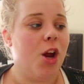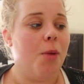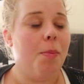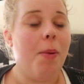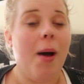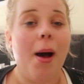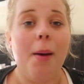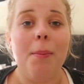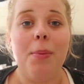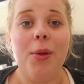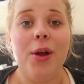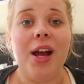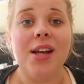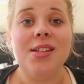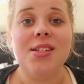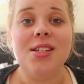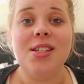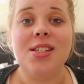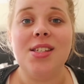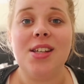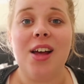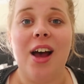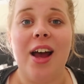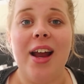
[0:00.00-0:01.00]
Pablo has to
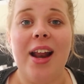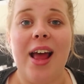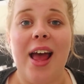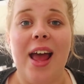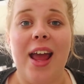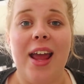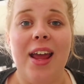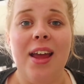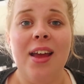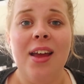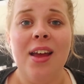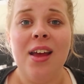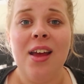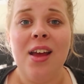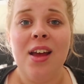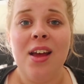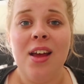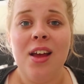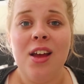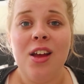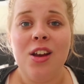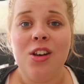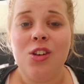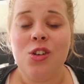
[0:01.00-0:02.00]
sign a
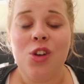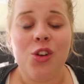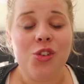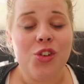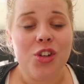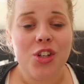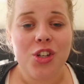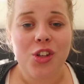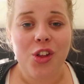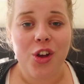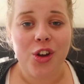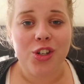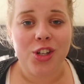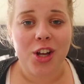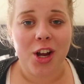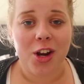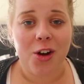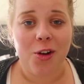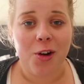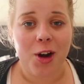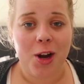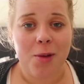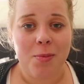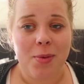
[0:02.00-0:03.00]
non-disclosure
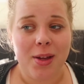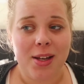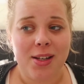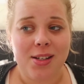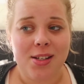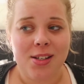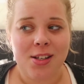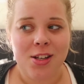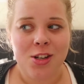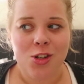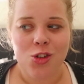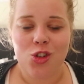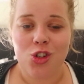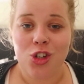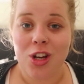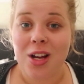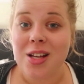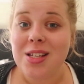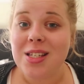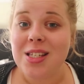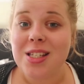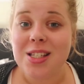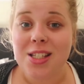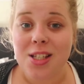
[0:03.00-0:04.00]
agreement
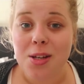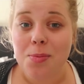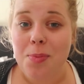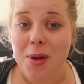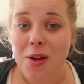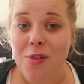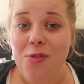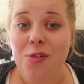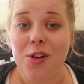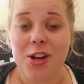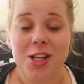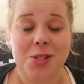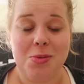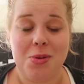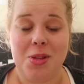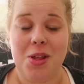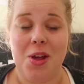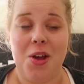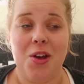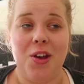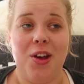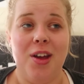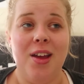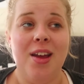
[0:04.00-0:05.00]
just to be friends with
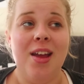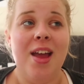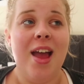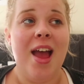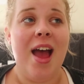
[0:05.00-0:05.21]
her,